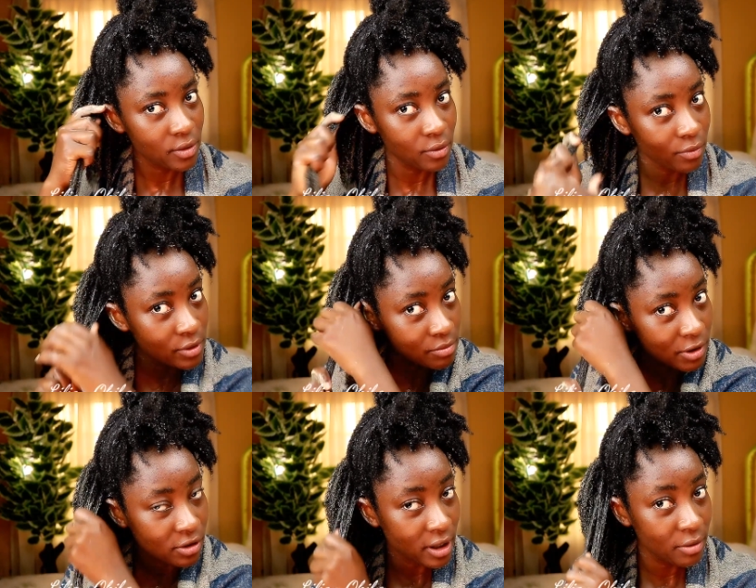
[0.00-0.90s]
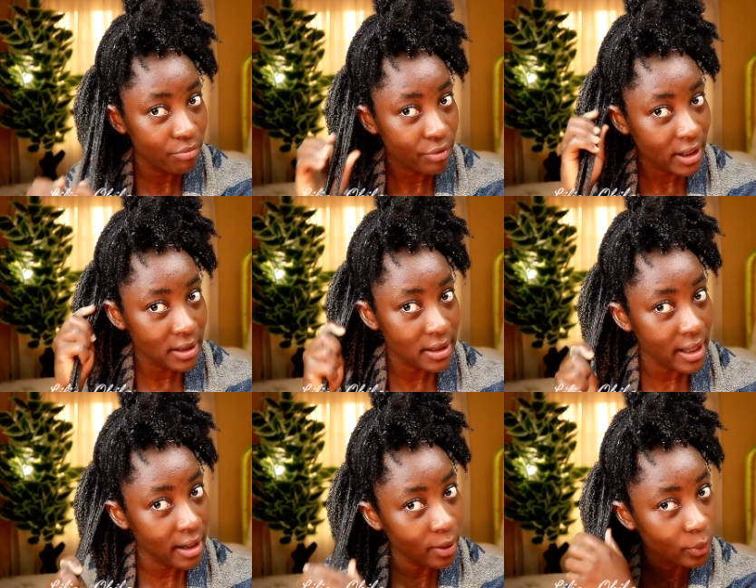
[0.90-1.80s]
So you want to make sure that you break it
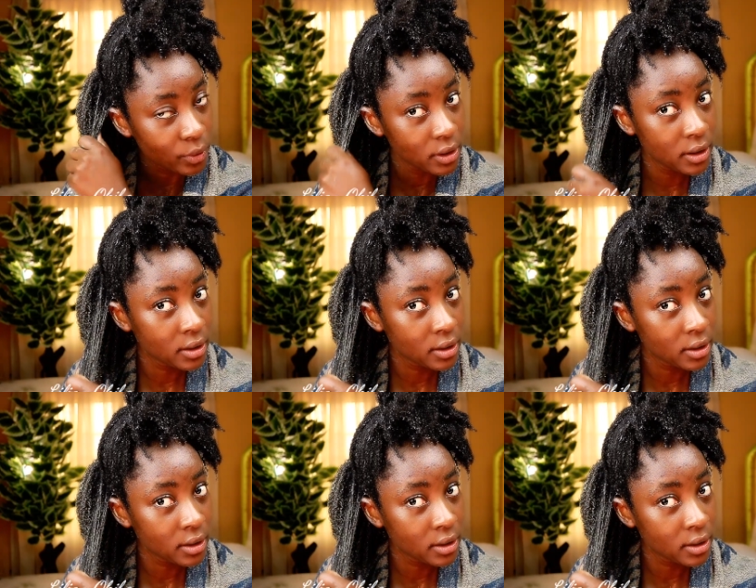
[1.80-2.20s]
down.